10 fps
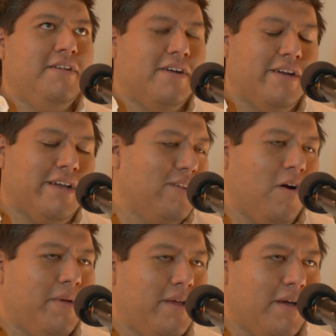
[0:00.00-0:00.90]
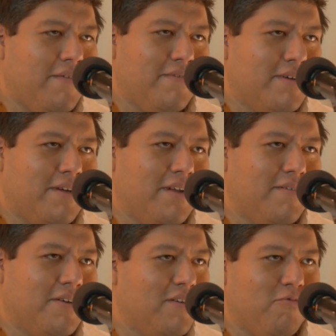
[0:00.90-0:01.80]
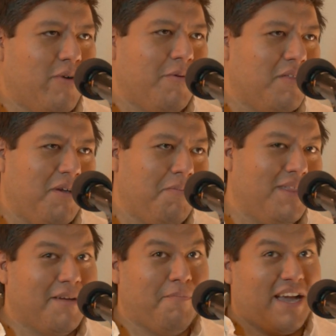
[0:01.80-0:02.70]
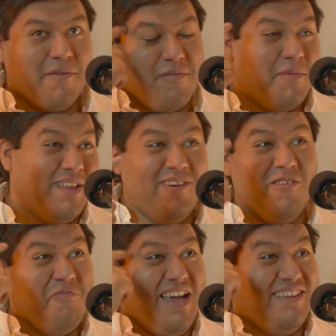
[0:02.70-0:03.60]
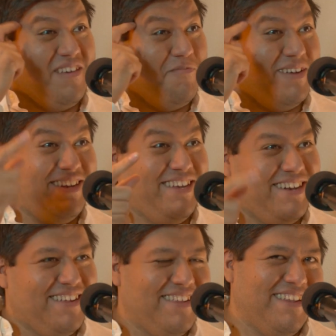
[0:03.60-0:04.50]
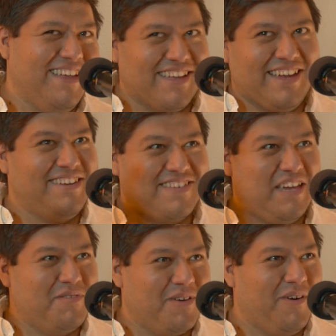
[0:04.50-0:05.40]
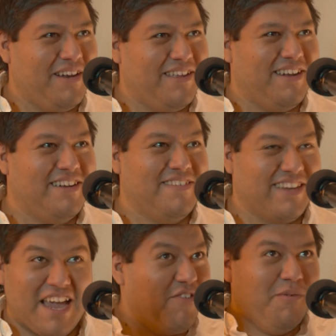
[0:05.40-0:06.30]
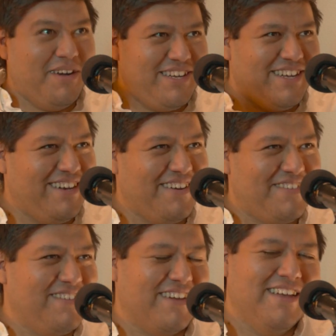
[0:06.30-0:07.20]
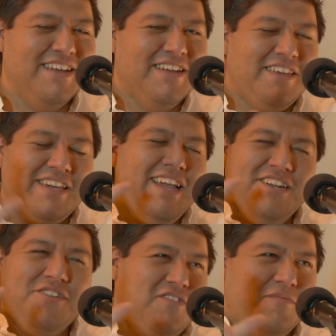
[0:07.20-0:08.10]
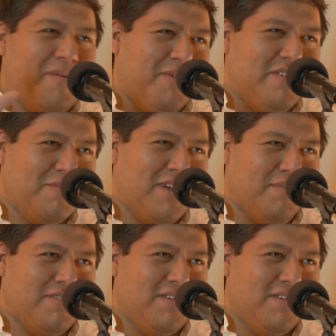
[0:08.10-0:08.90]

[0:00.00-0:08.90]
have done it, like nobody could have went with me, but like back in my memory, I'm like, oh man, somebody did, and then like that just keeps going, and then I just like everyone did, you know. So it's like you can't trust your memory sometimes.